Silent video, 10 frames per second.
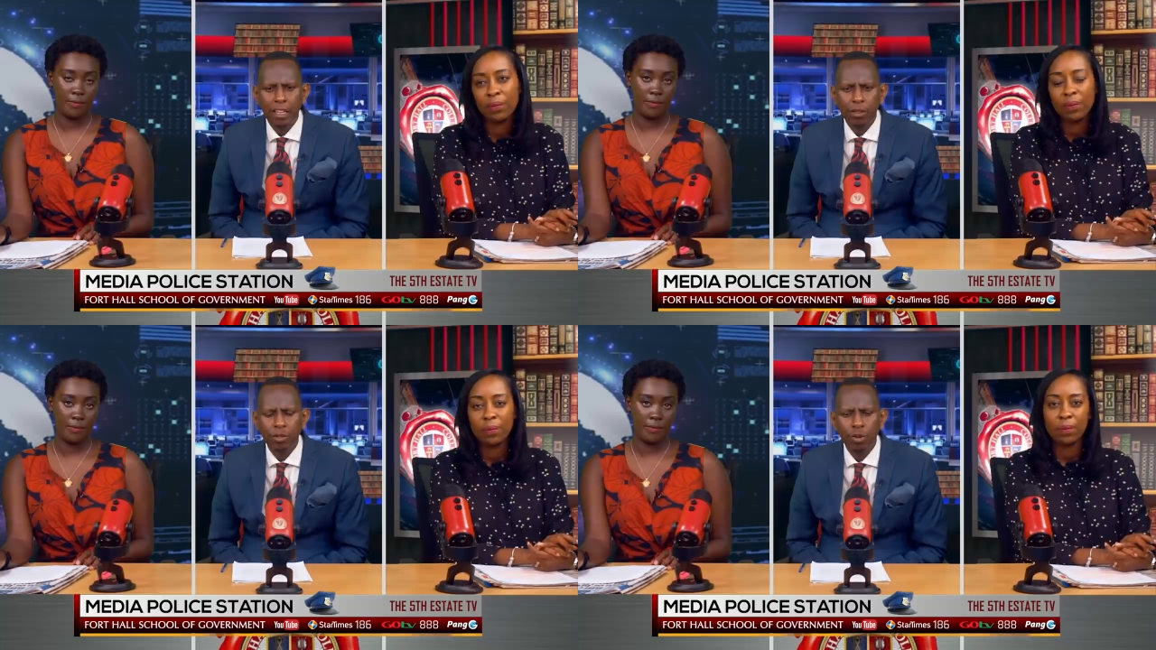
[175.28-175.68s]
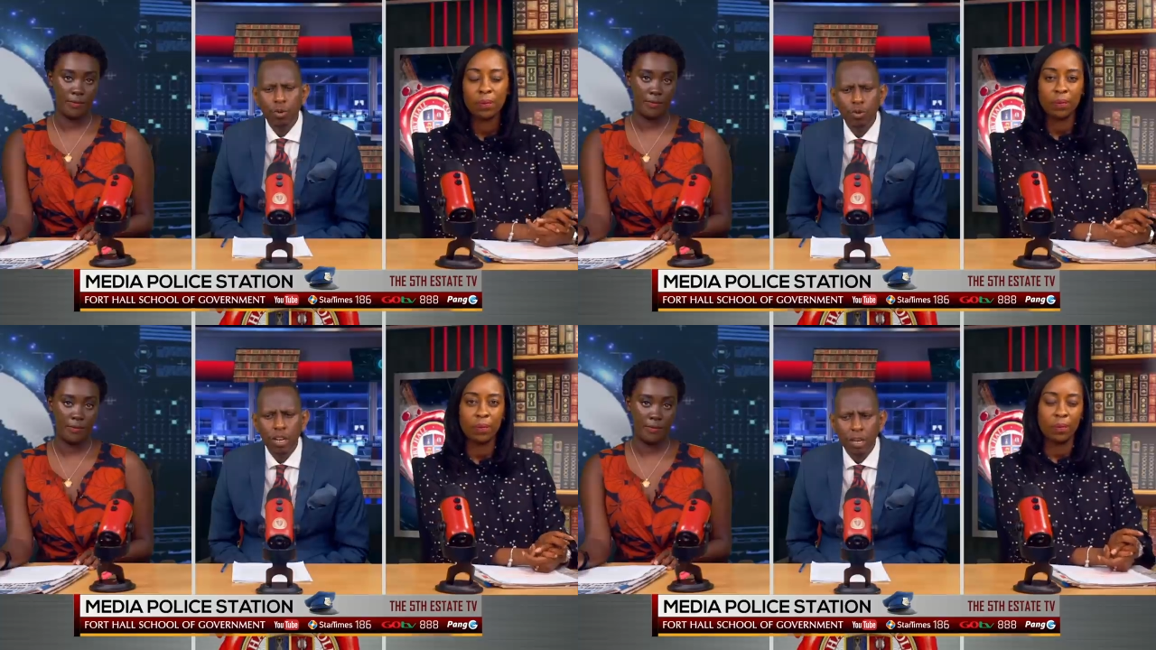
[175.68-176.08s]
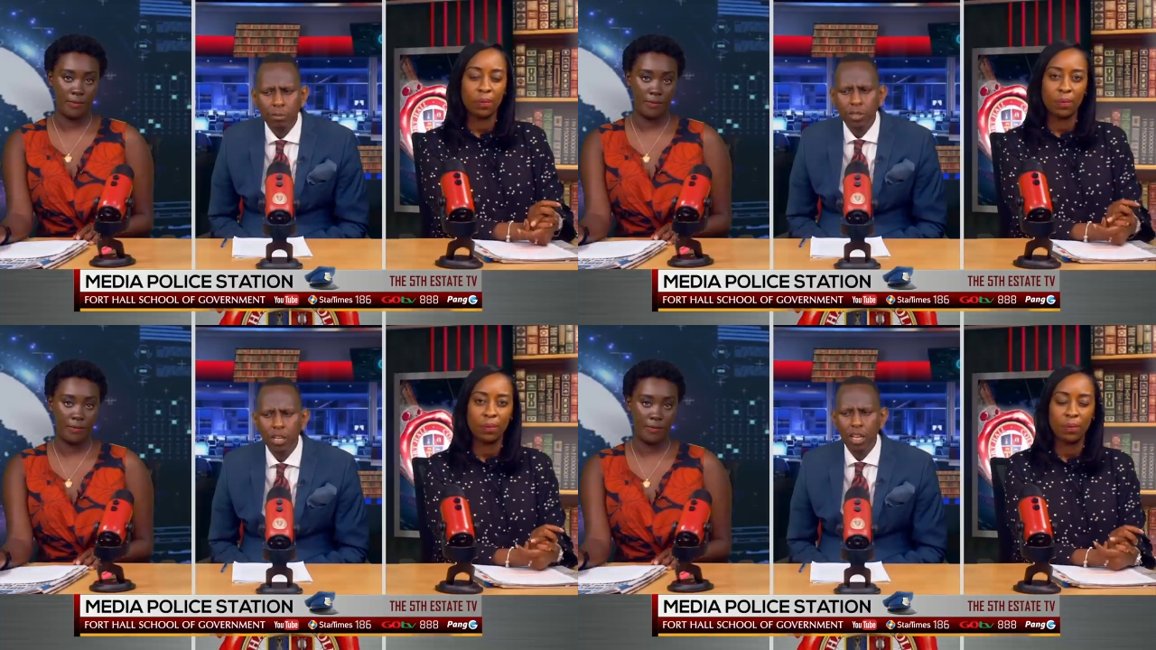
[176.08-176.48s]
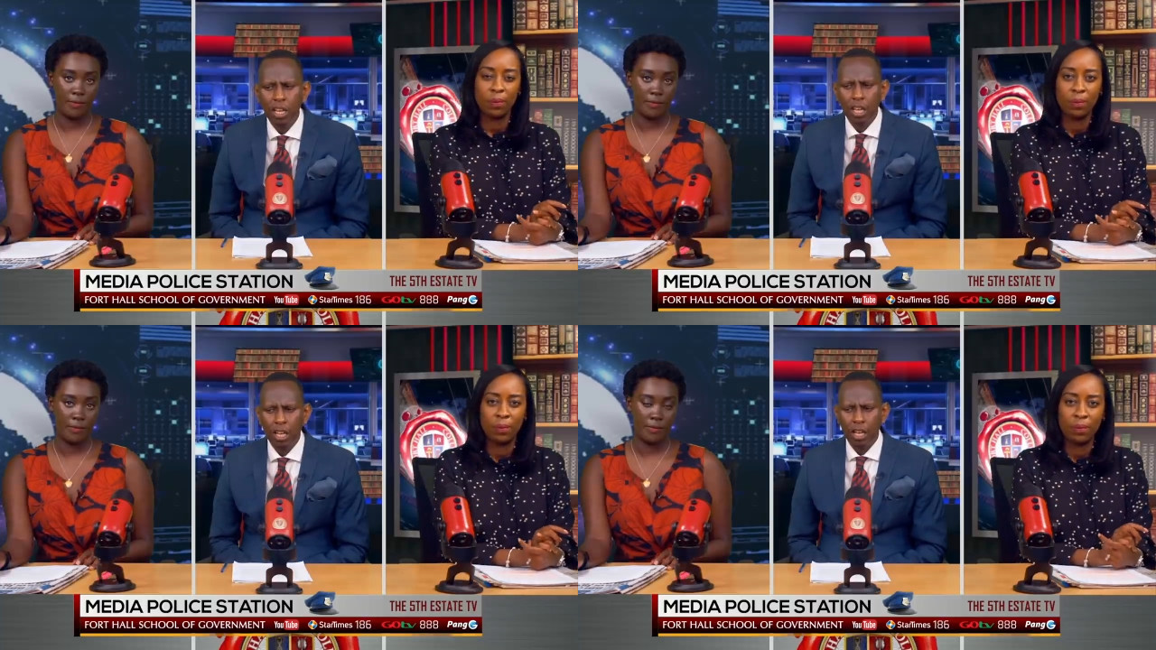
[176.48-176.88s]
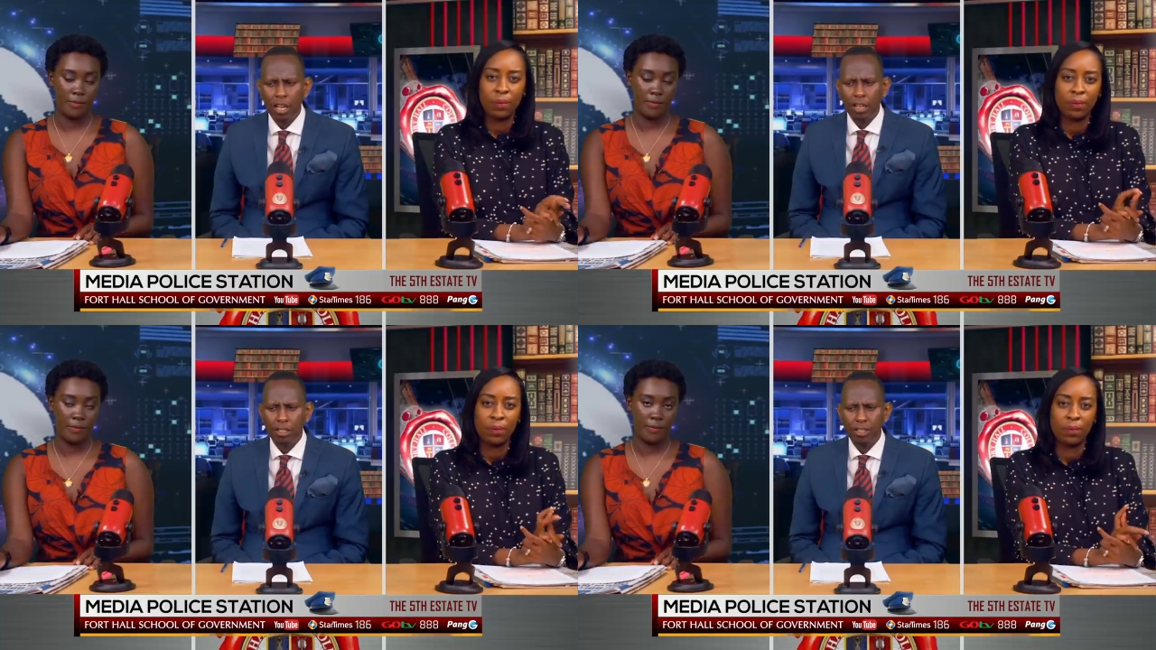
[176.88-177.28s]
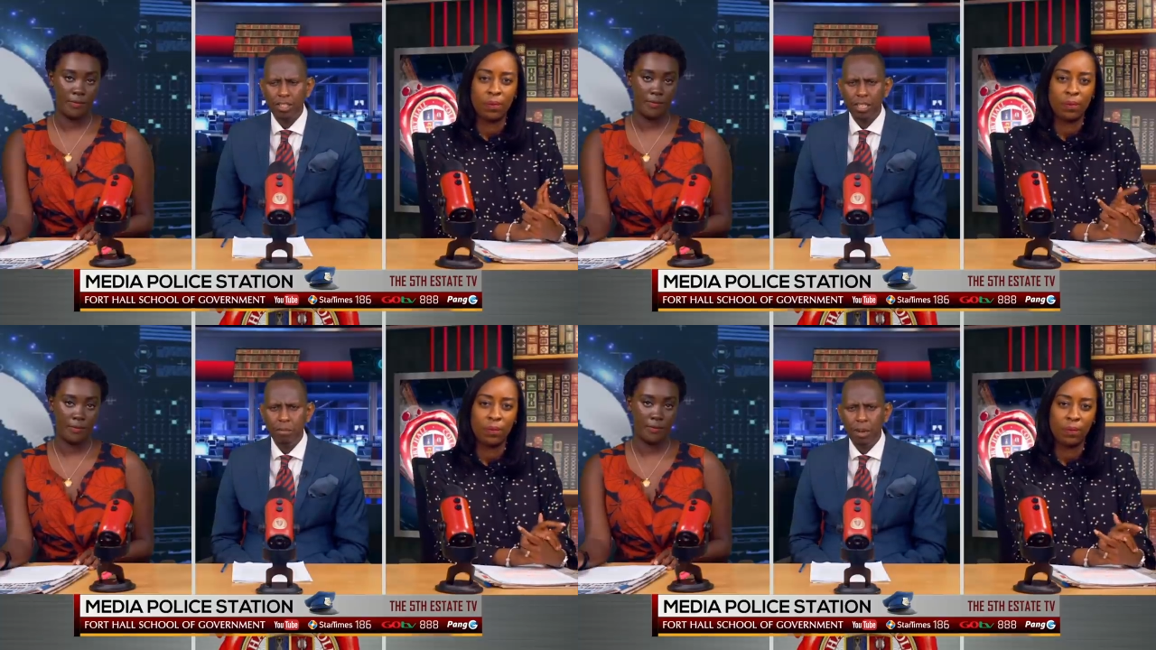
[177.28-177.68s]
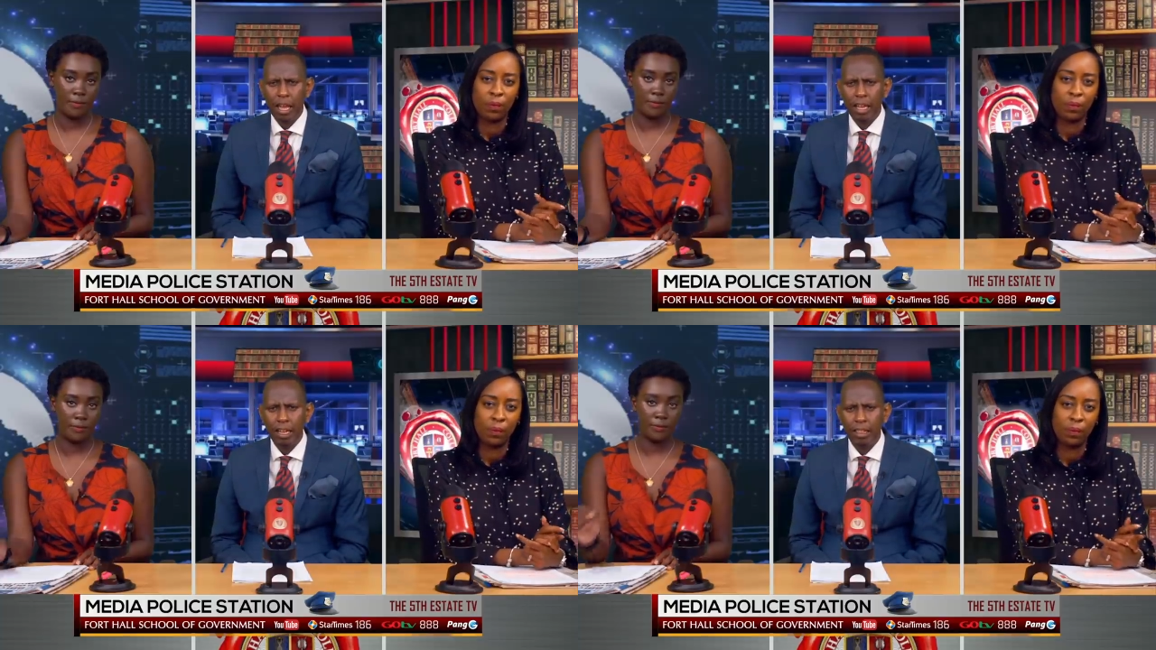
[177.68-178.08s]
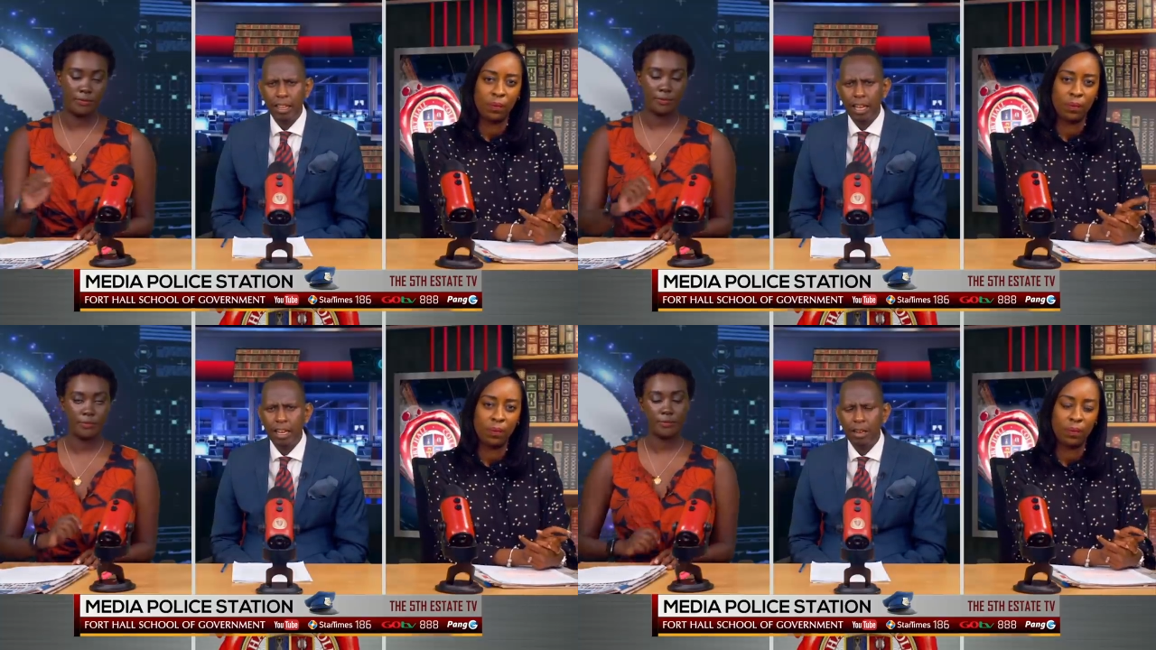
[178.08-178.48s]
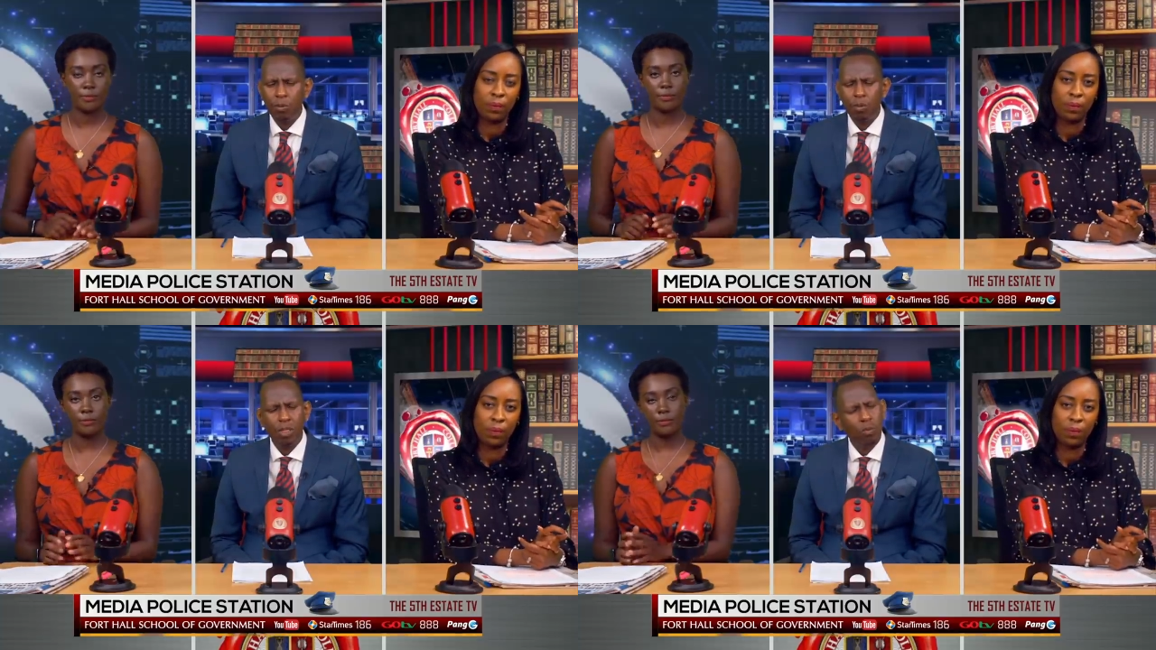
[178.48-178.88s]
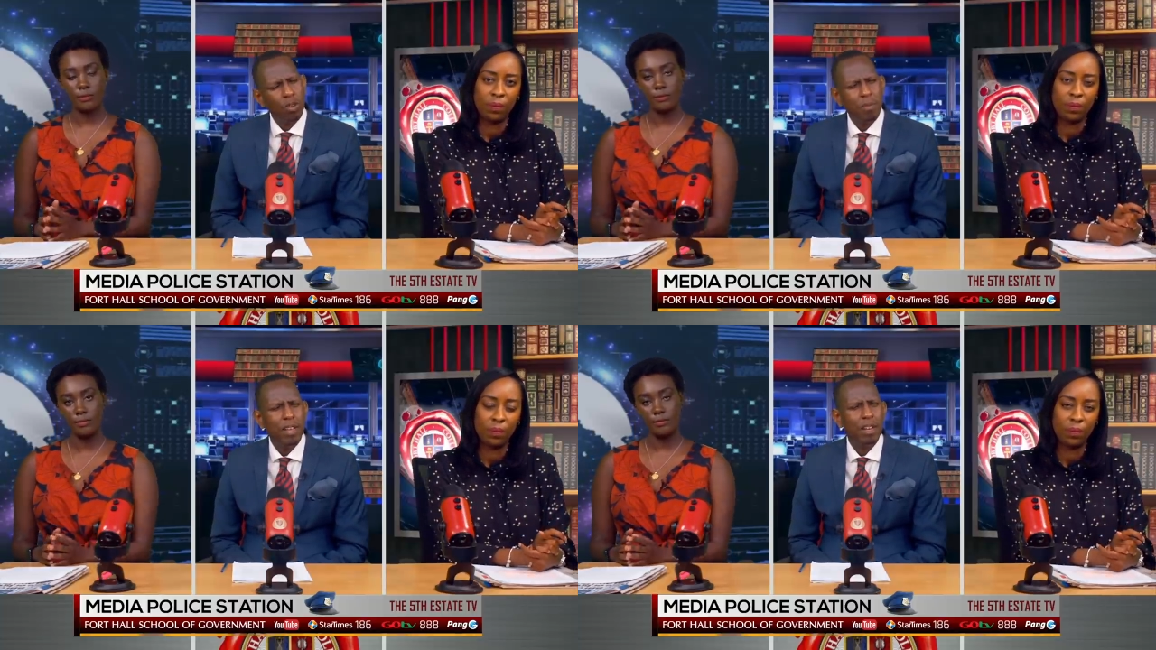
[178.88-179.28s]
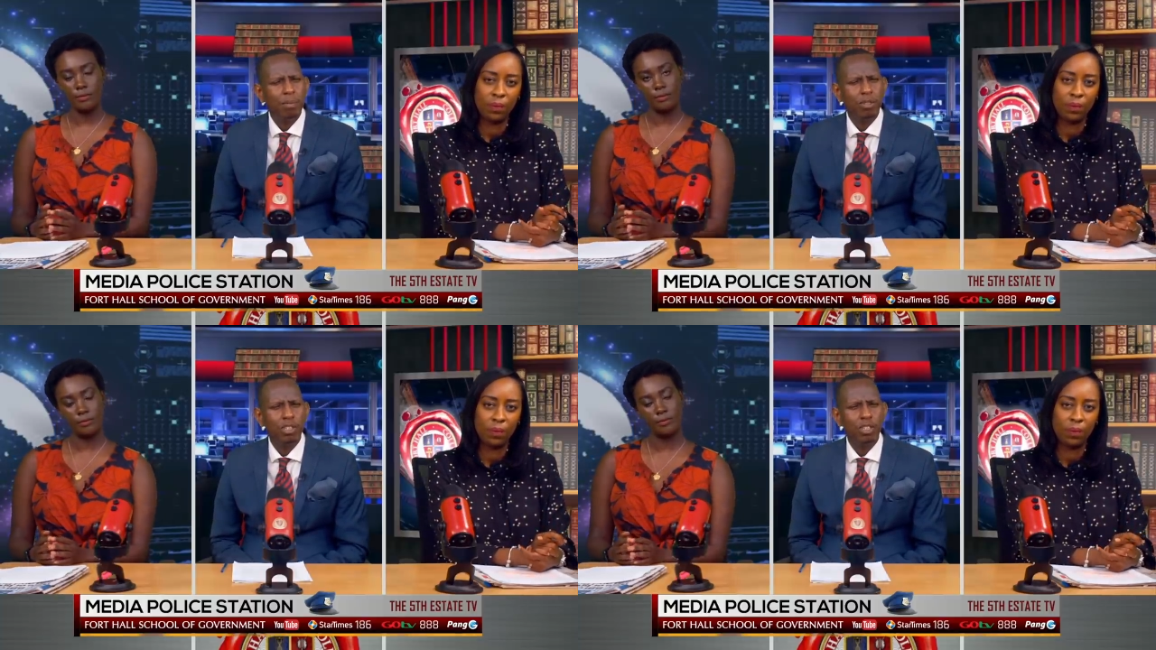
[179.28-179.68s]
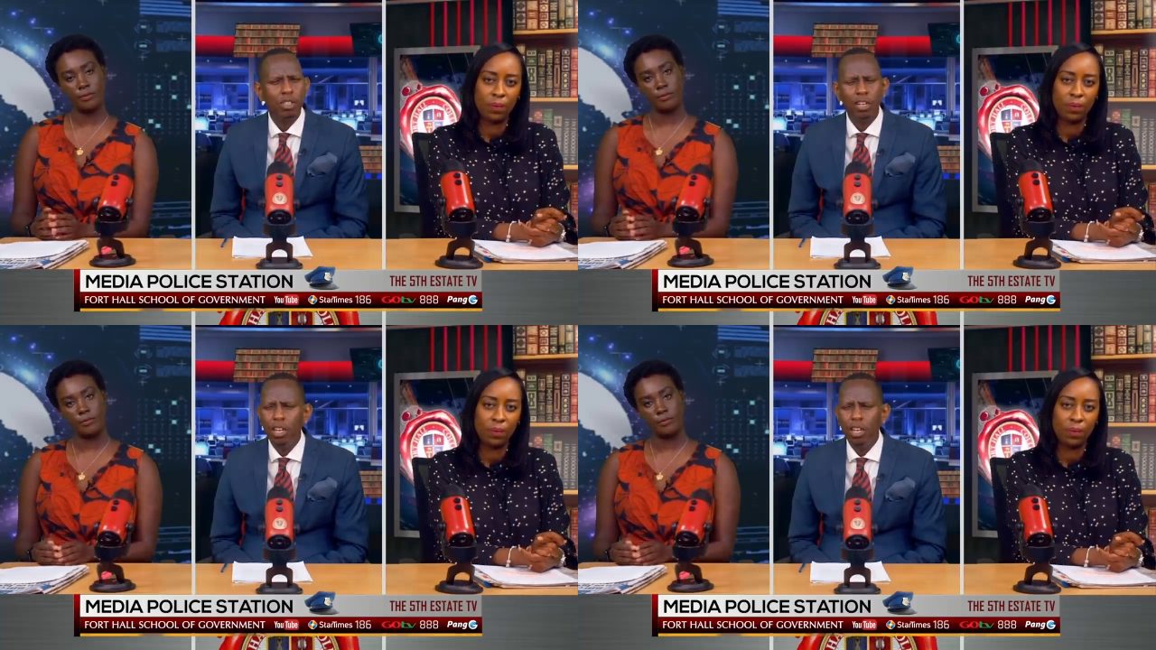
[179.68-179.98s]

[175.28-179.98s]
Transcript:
Speaker 1: those hoodlums uh, seem like they, they would be in a position